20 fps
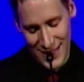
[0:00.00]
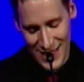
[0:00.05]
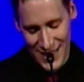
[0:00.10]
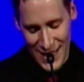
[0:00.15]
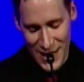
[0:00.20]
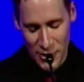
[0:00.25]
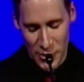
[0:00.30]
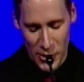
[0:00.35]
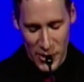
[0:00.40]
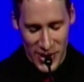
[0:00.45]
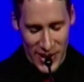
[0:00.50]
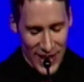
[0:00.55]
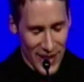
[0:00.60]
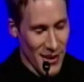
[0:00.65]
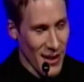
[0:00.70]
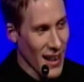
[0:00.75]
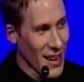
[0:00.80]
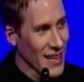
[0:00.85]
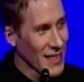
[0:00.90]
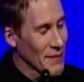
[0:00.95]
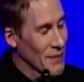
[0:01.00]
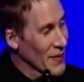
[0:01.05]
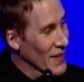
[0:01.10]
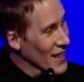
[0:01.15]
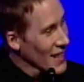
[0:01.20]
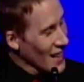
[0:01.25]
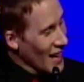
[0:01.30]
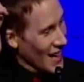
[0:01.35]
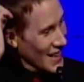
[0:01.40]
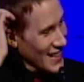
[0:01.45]
Interesting, right?
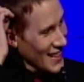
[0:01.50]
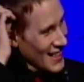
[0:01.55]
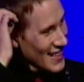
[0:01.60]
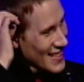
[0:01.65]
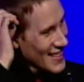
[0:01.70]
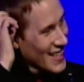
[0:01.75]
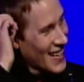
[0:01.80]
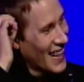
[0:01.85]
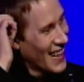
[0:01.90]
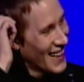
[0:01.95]
I guess